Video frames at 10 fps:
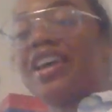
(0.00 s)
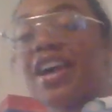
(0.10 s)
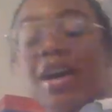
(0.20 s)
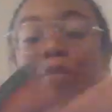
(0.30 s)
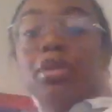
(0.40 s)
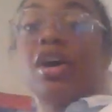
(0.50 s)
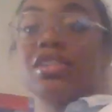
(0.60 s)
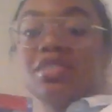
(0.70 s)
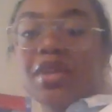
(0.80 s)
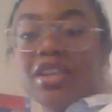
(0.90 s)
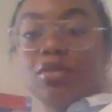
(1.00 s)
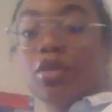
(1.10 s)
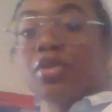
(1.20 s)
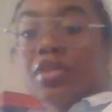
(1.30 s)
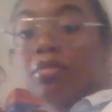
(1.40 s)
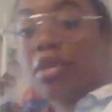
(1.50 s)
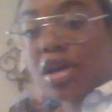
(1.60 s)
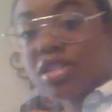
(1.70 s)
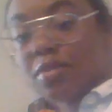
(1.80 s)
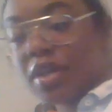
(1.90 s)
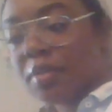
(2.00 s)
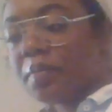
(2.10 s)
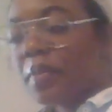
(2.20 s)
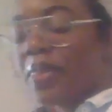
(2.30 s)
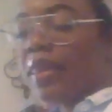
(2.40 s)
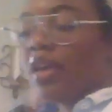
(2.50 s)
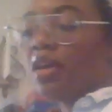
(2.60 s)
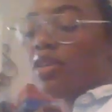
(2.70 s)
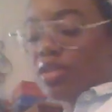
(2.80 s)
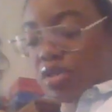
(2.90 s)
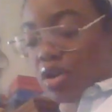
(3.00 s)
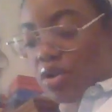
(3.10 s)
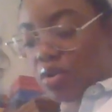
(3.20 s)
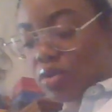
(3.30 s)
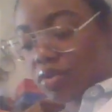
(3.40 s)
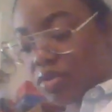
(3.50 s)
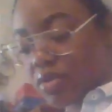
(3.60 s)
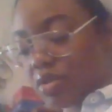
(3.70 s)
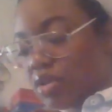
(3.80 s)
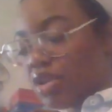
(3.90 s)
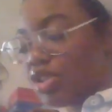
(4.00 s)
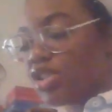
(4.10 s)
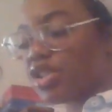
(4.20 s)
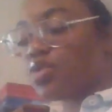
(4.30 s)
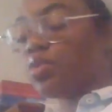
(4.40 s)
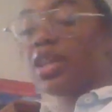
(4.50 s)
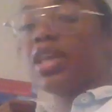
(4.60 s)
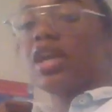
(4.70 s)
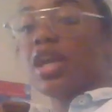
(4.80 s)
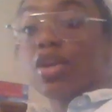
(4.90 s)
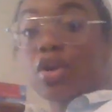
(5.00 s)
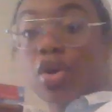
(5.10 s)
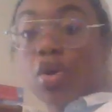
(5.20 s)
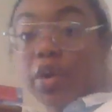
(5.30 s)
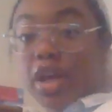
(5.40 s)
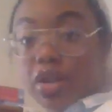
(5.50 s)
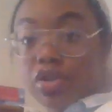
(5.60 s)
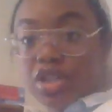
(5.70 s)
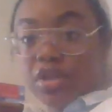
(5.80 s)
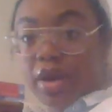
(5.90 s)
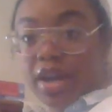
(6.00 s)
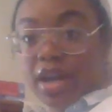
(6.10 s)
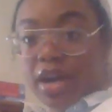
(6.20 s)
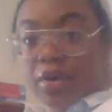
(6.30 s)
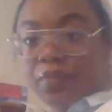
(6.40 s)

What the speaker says: got blossoming, growth and blossoming. So she's just really in her own energy right now.